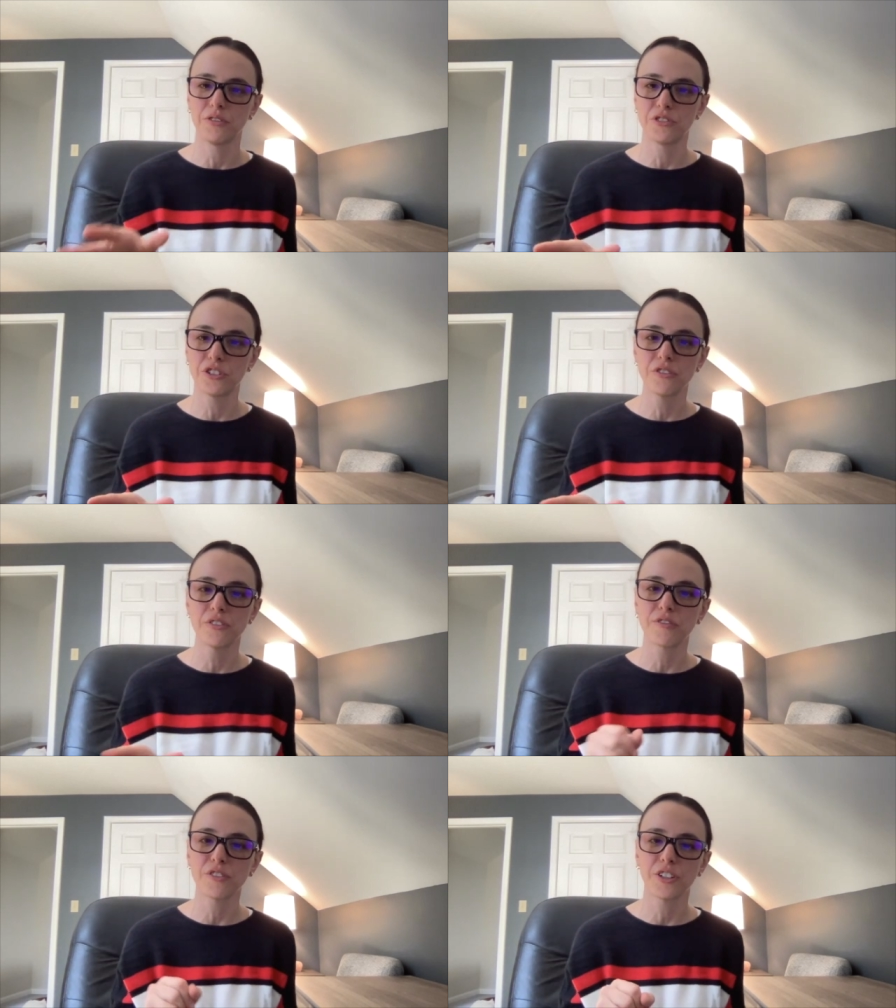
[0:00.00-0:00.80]

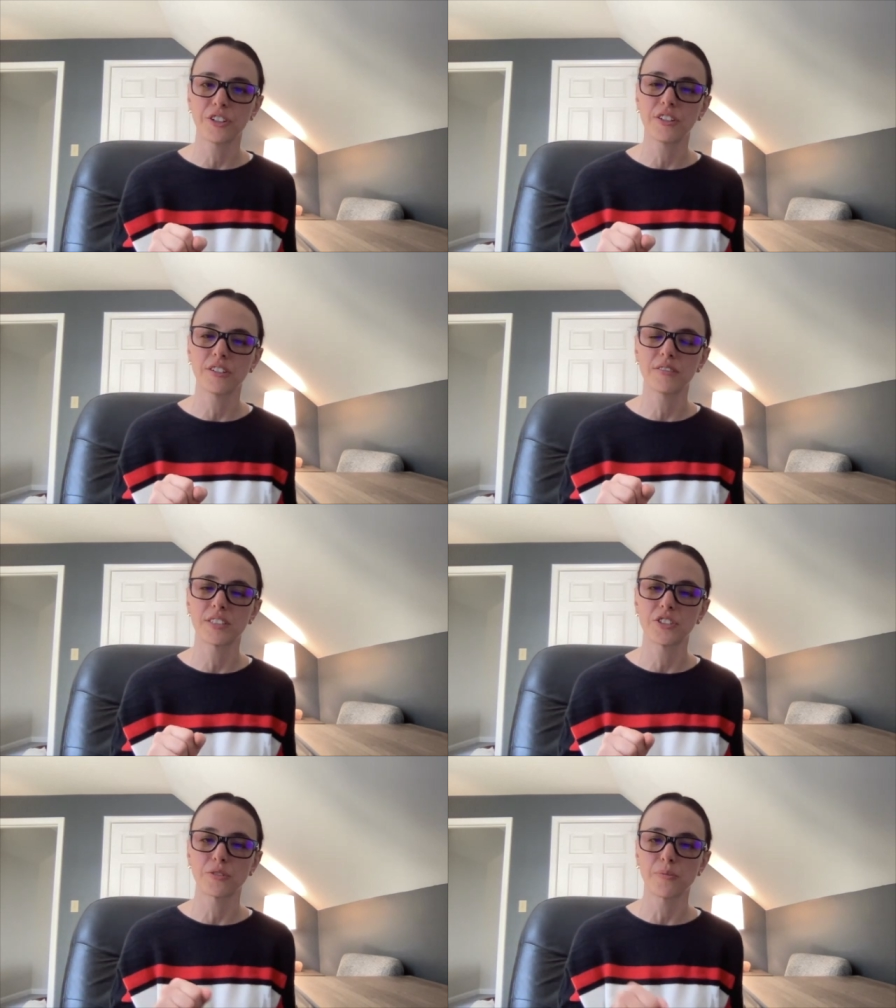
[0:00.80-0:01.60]
choose for your
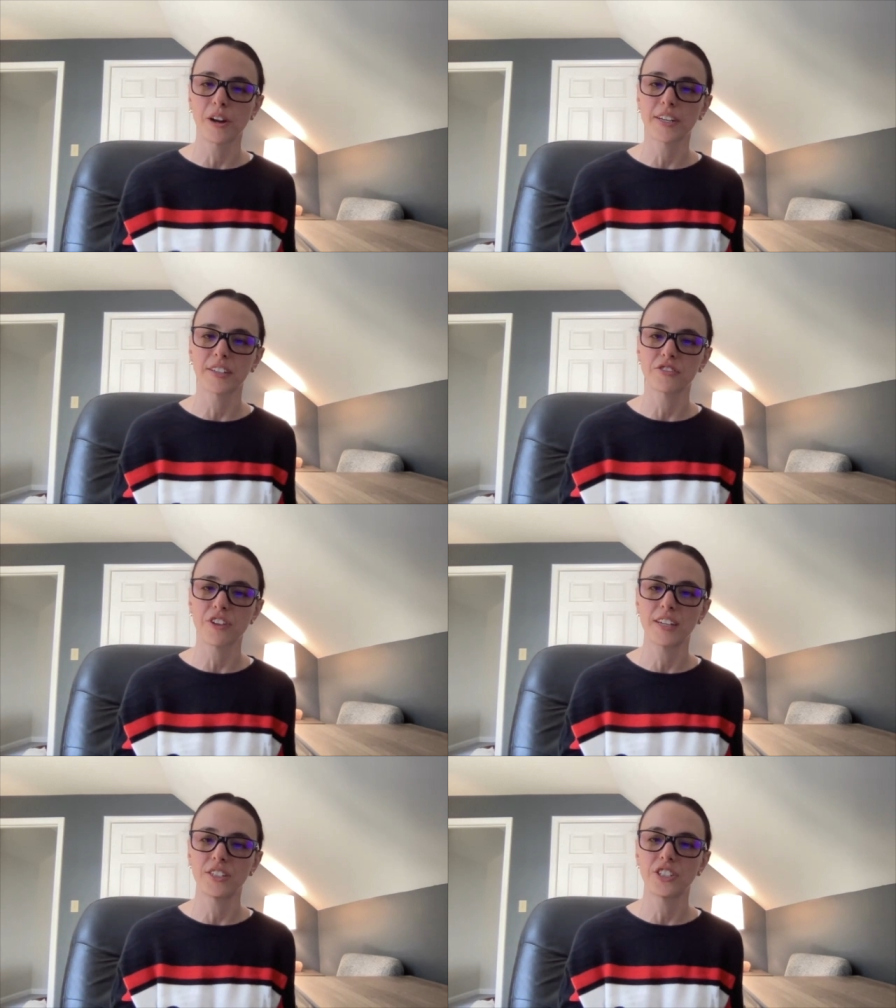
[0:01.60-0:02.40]
digital marketing
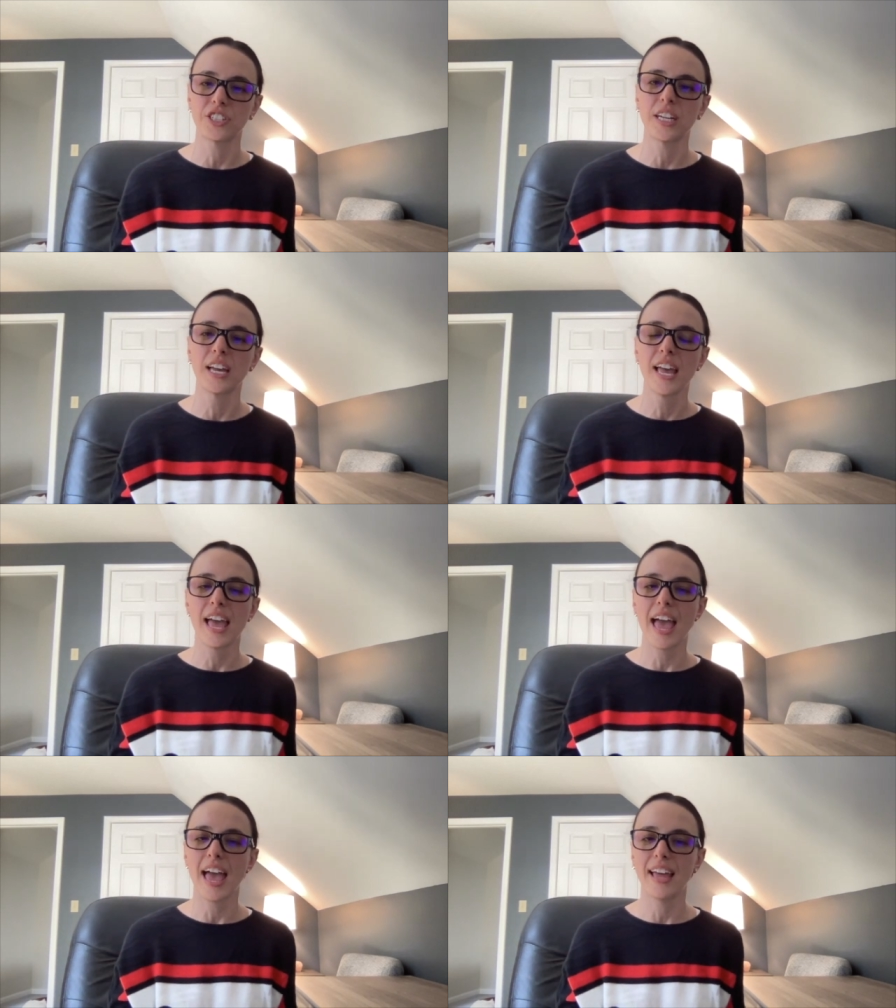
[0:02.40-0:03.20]
strategy,
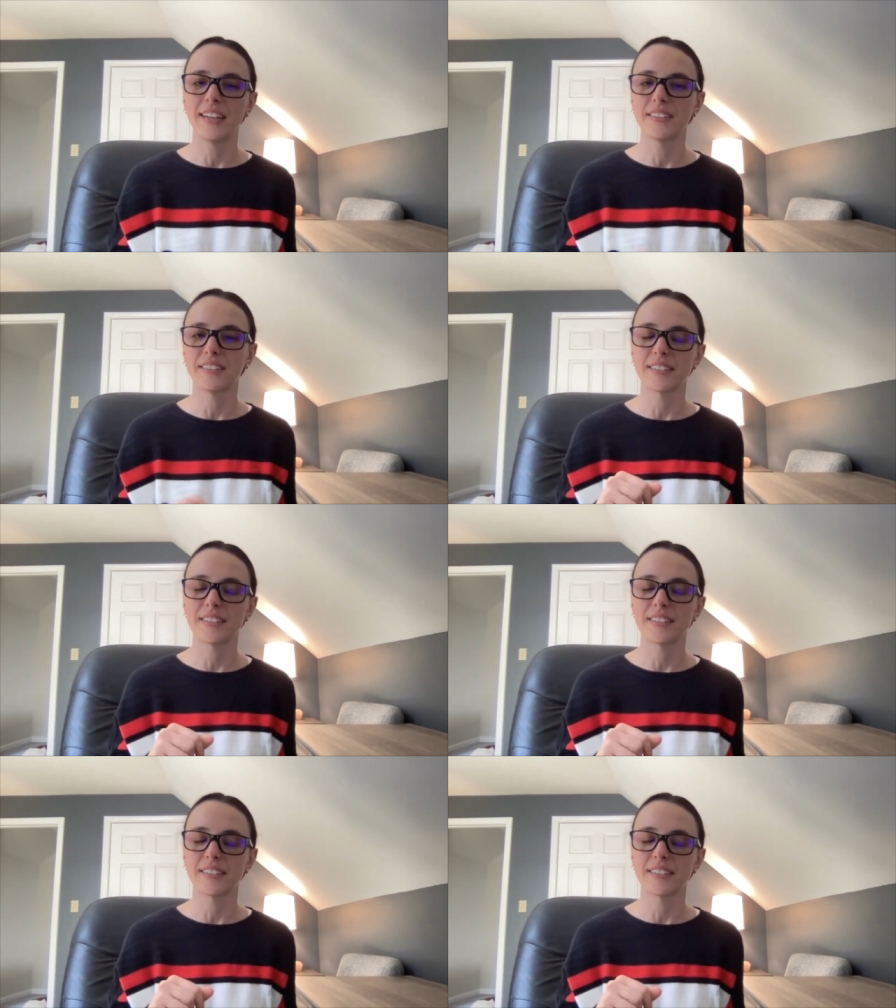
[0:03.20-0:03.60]
and